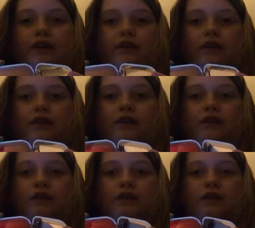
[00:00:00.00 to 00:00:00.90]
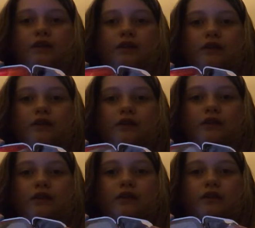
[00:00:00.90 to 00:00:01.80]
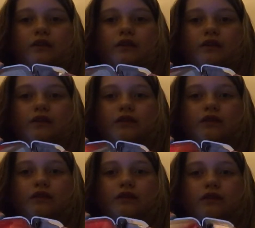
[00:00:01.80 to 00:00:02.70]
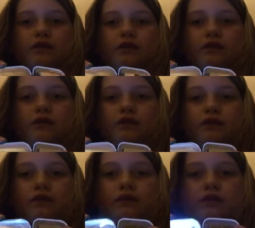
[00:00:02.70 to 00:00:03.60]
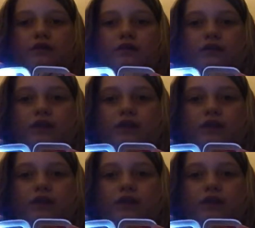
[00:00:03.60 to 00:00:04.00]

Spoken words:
(no one is talking)